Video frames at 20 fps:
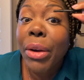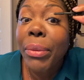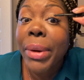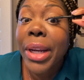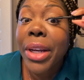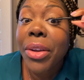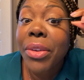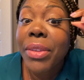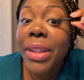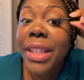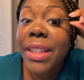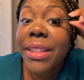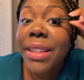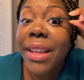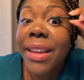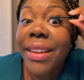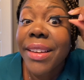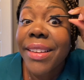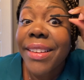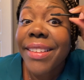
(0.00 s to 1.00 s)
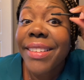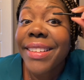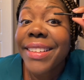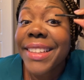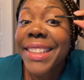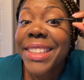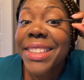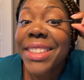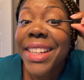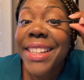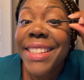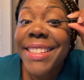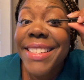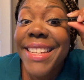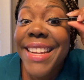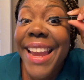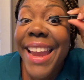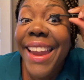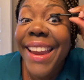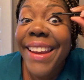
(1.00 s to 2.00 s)
redo this, at least not
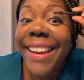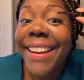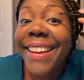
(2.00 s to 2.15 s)
today.